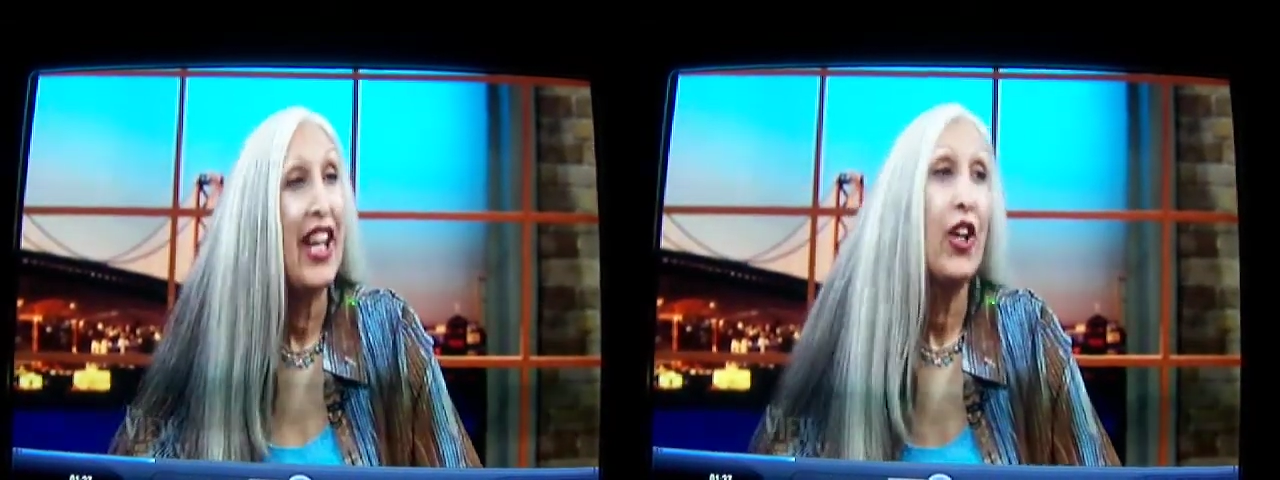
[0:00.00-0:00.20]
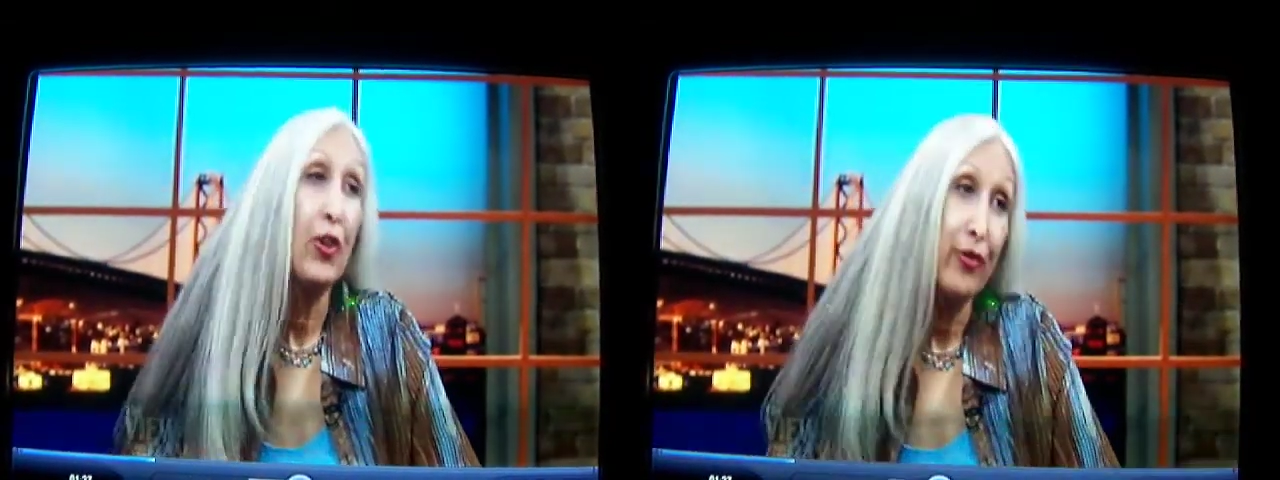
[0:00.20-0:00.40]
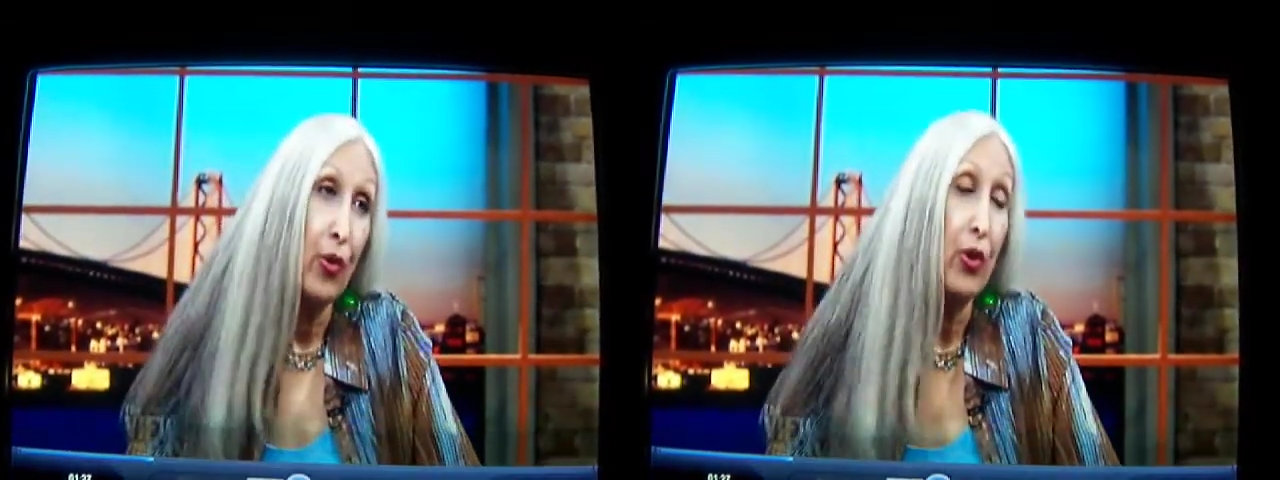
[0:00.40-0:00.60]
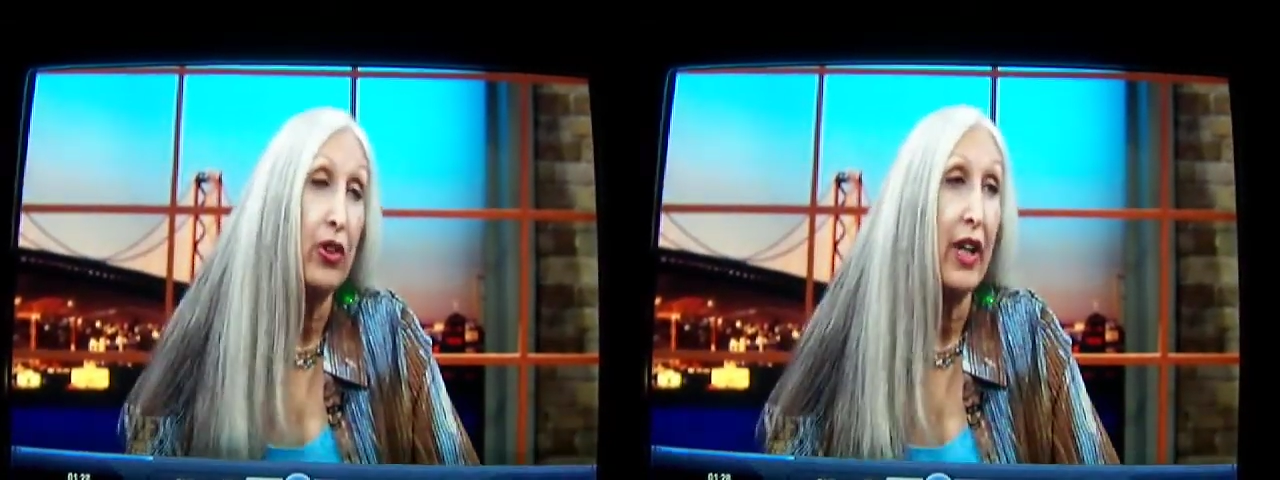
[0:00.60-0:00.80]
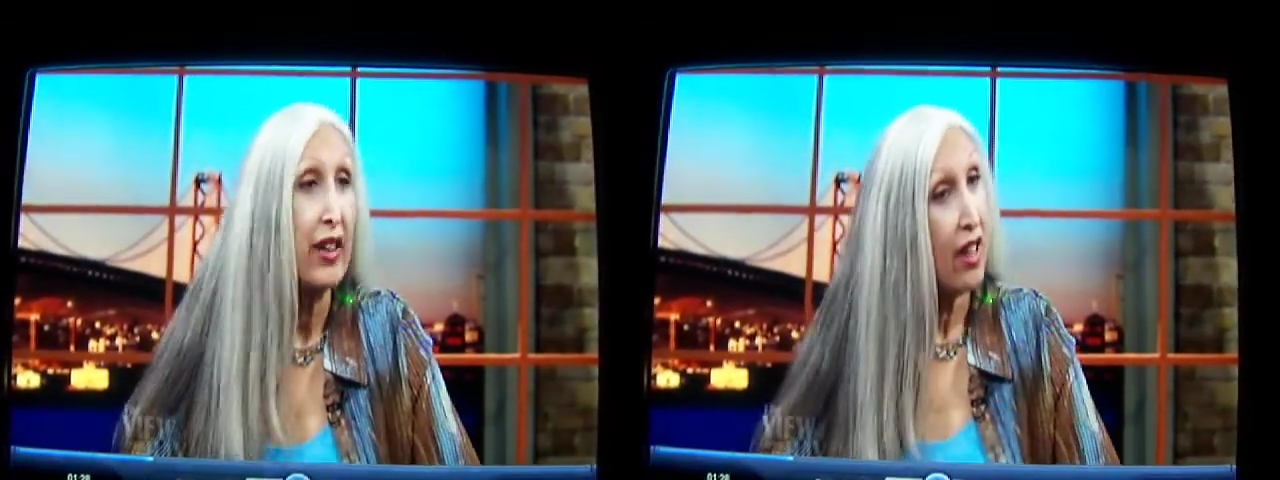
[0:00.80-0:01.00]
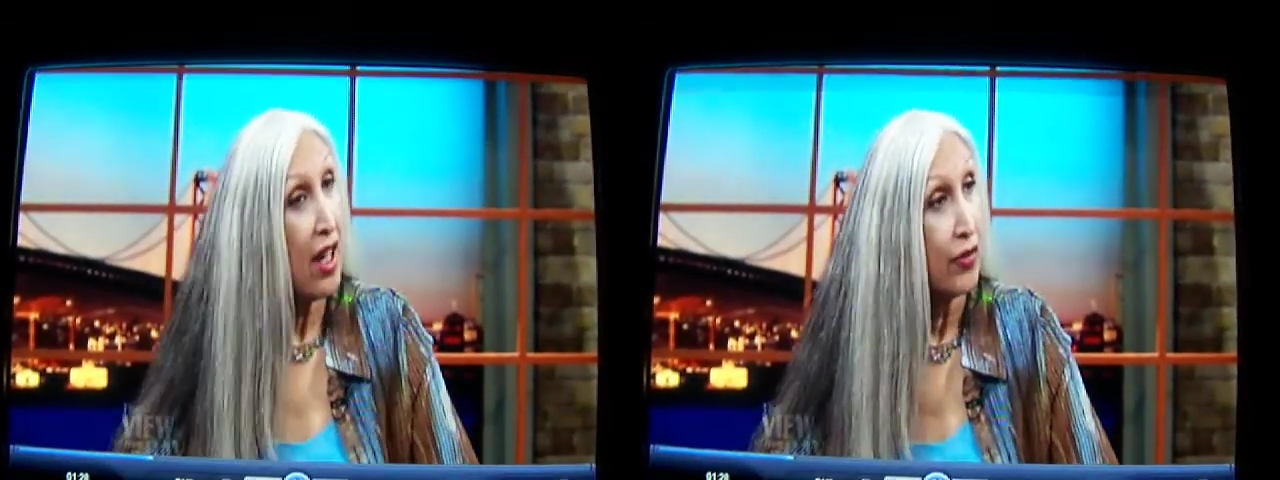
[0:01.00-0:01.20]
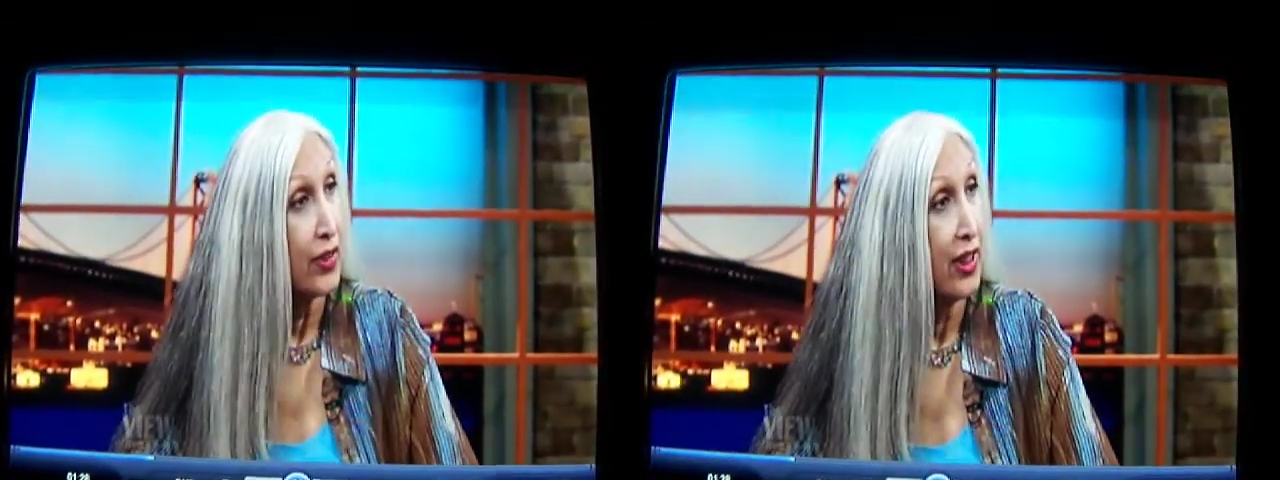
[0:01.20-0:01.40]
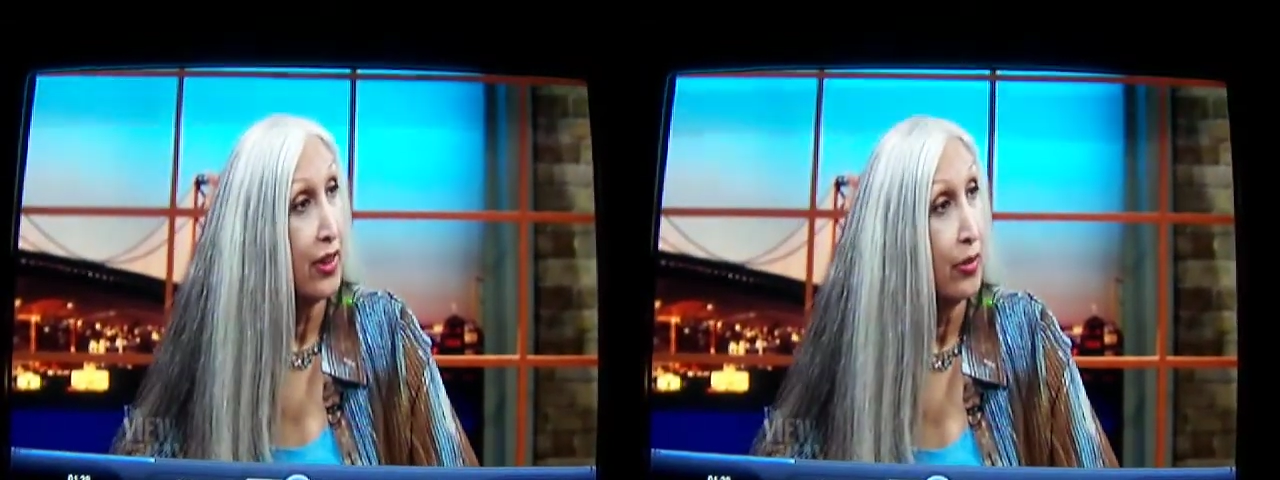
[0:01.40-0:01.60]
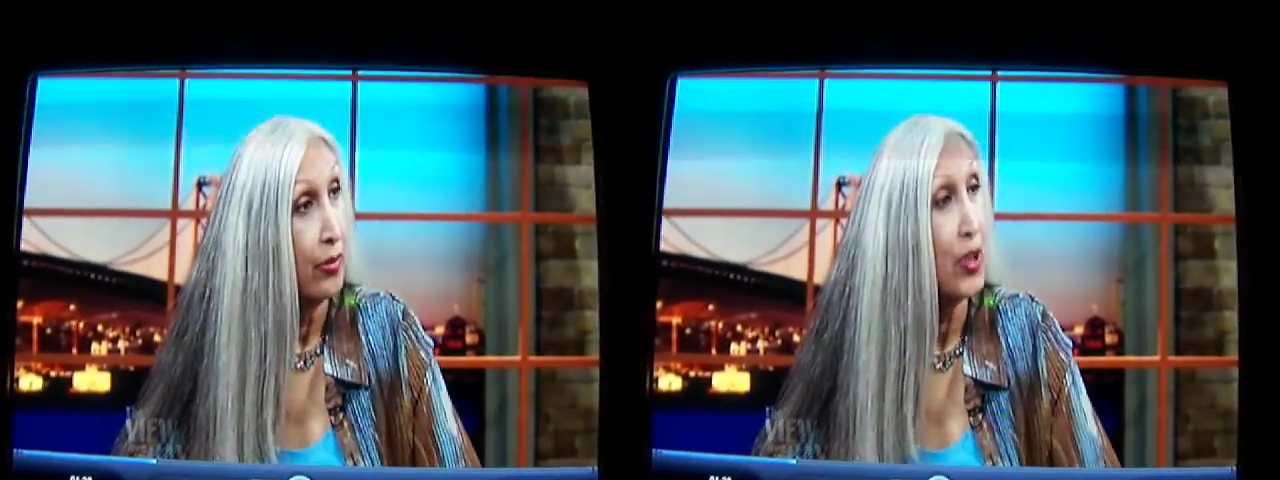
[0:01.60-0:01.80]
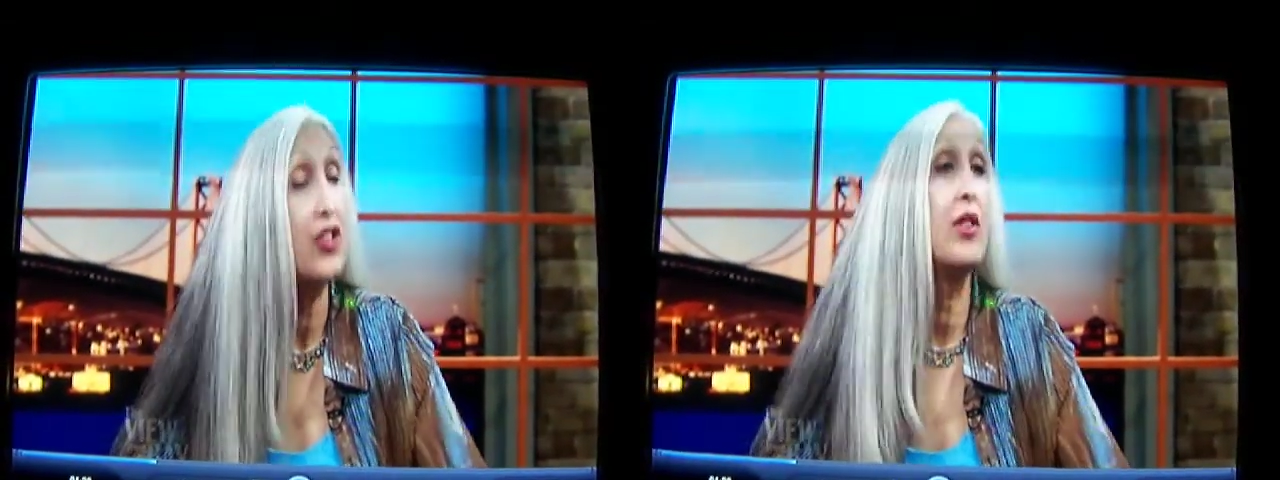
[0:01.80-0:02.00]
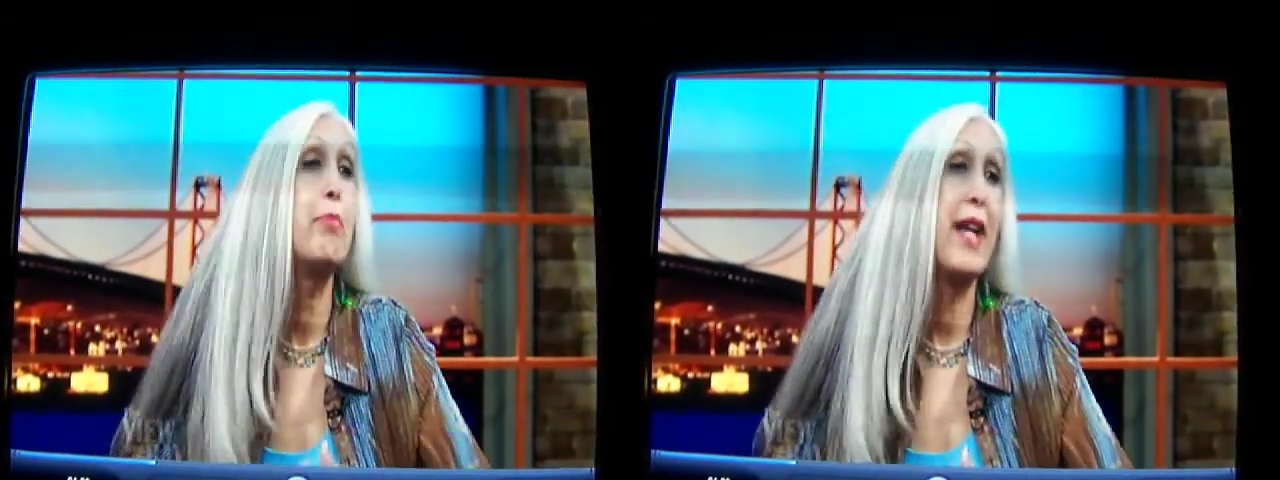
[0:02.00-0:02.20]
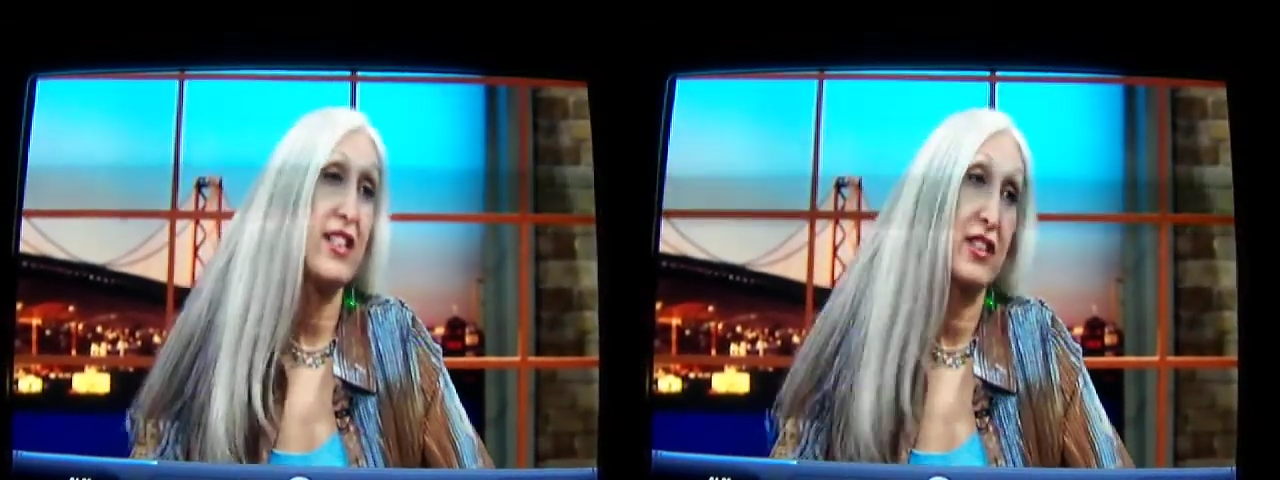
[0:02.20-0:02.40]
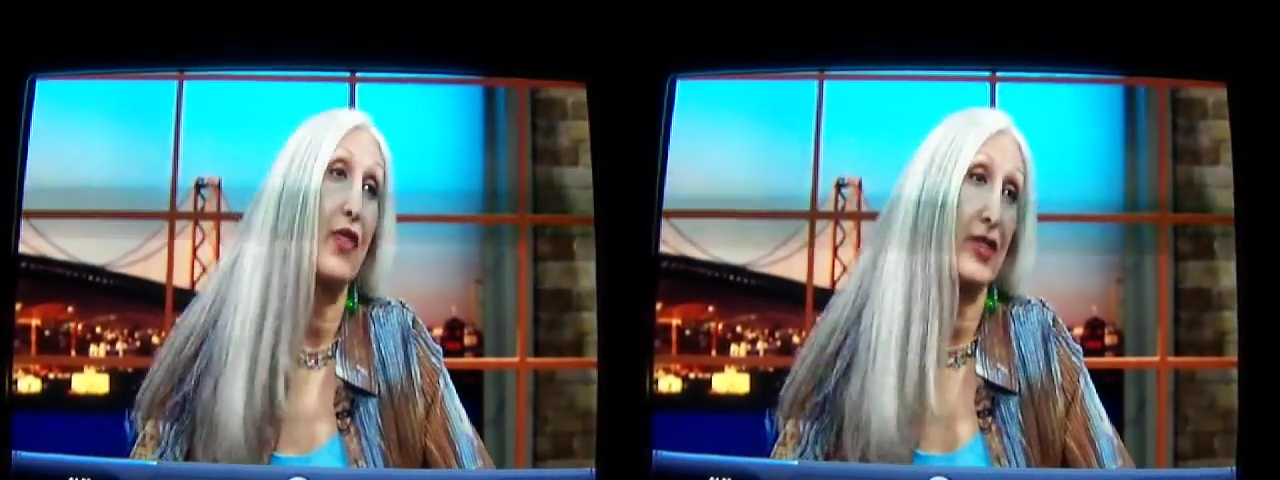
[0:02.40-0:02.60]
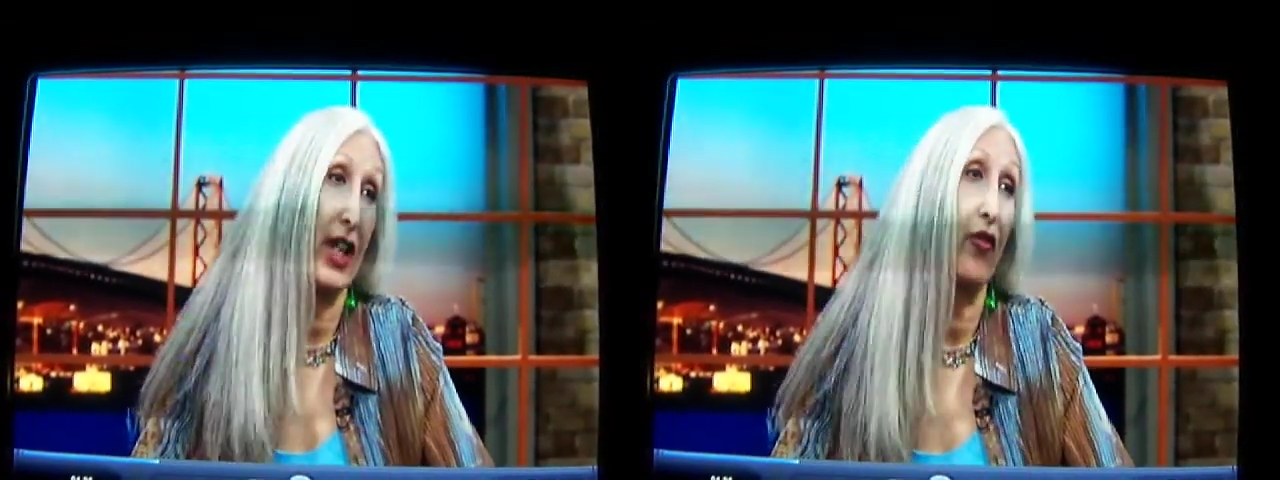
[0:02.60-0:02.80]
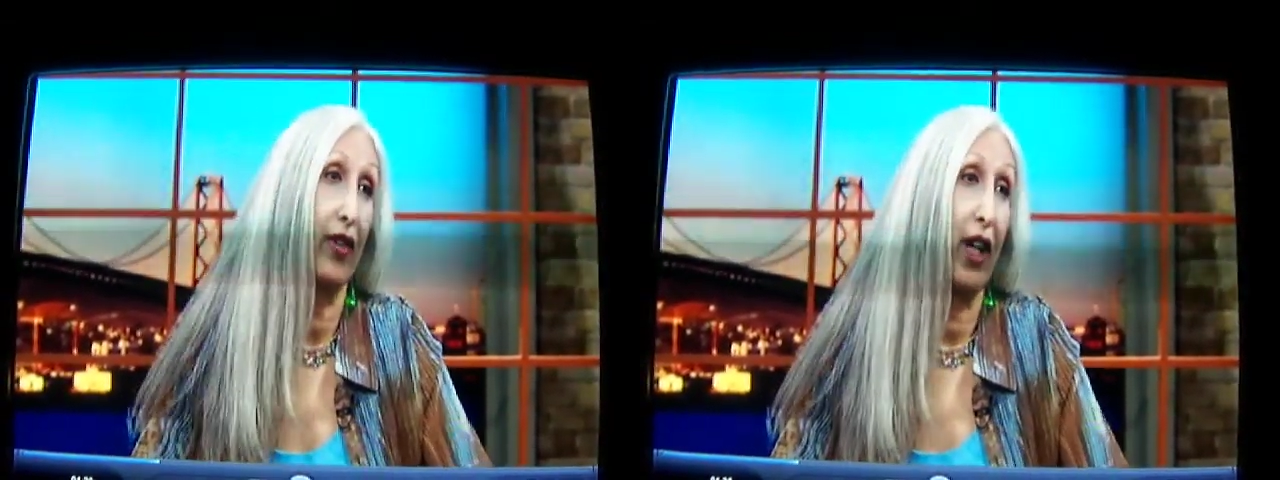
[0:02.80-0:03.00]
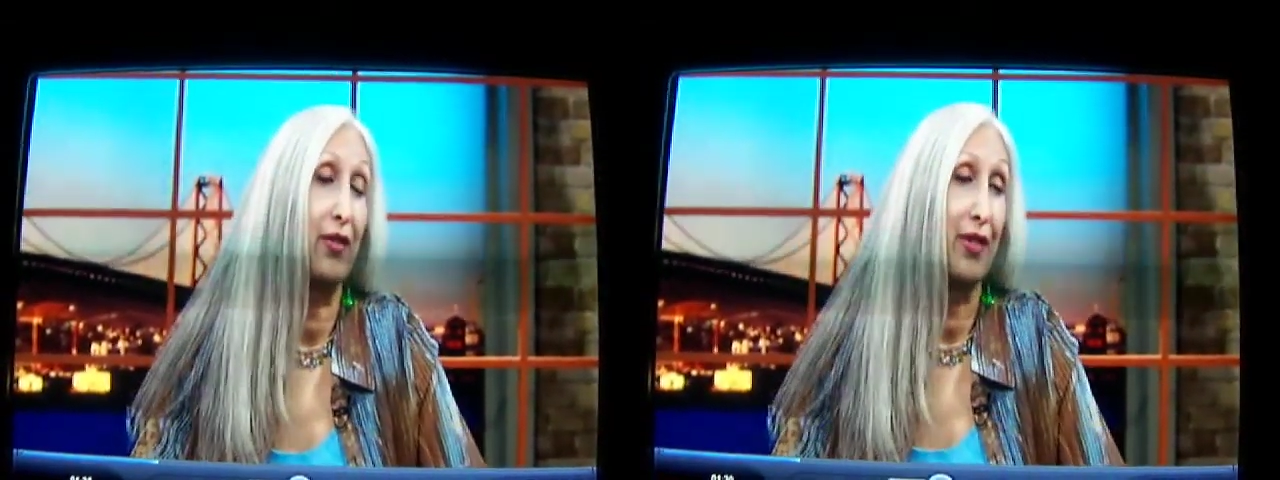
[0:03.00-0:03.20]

cared for, and loved, which is the basis of self-love.